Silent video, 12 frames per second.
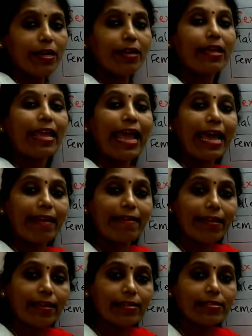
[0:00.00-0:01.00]

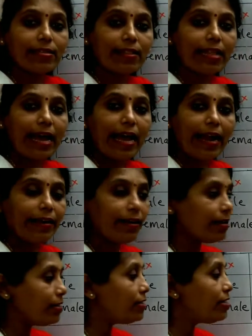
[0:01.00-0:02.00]
carries that
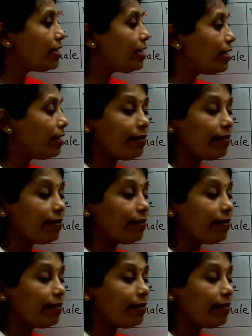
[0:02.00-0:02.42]
gene.